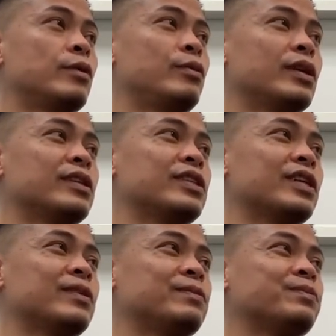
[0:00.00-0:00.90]
be on the
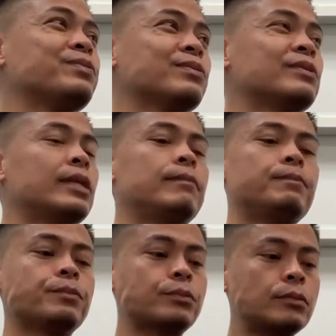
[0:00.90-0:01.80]
channel. Okay. Yeah.
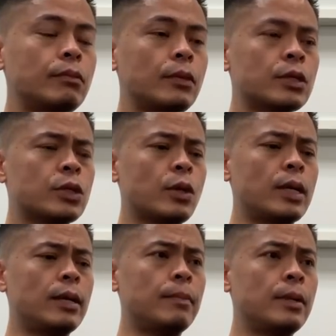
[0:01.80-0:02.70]
So
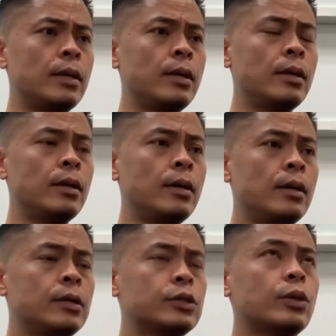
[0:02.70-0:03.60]
um,
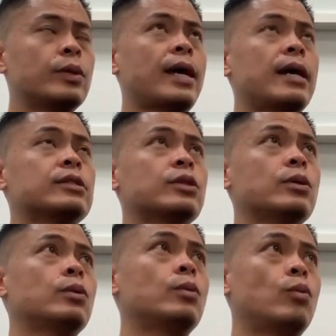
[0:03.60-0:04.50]
so yeah,
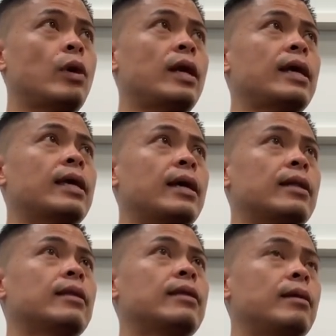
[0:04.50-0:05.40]
so when I
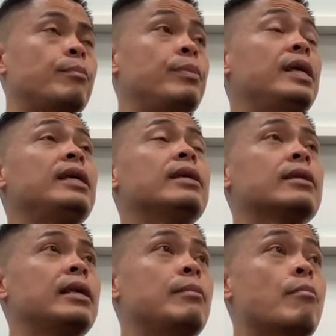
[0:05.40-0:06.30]
get the peak,
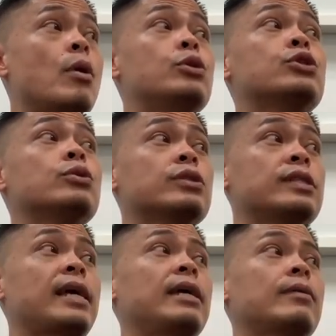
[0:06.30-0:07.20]
the emotional
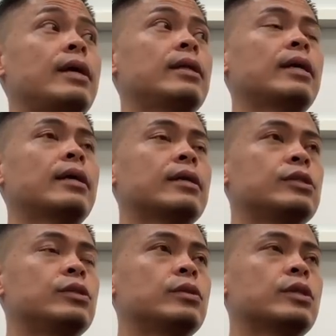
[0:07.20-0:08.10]
state, right? Like
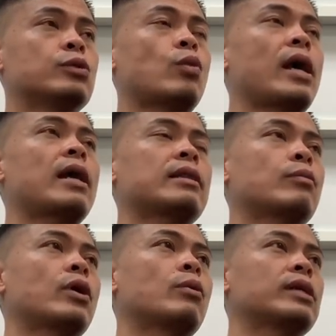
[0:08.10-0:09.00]
because because right at the
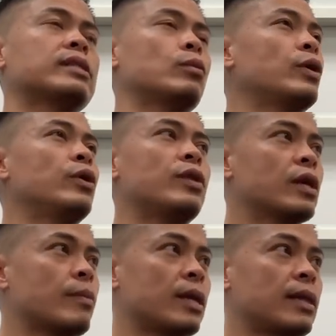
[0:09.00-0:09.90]
point where I said, "What do you think
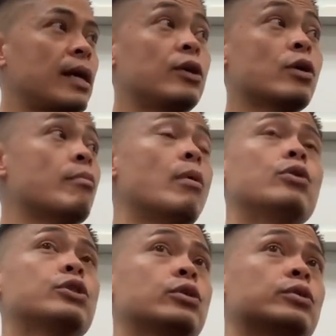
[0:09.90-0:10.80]
about that?" Your
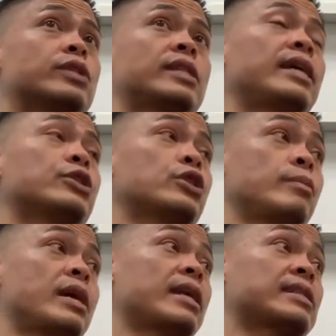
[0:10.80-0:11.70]
emotional state should
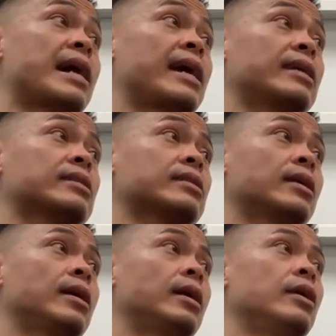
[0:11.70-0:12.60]
be at its highest.
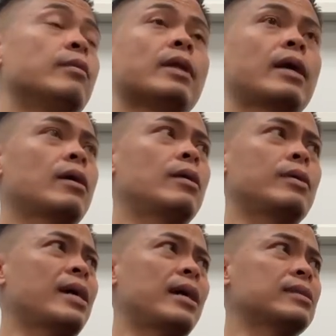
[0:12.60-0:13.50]
And you'd be like, "Oh
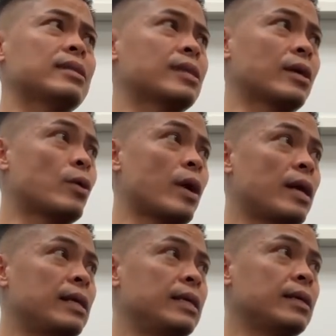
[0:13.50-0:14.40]
yeah, sounds like a great
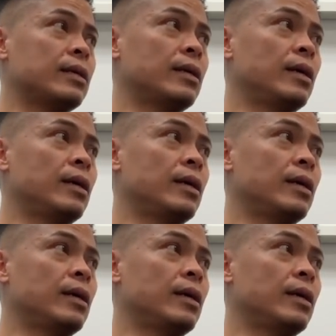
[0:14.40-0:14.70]
idea."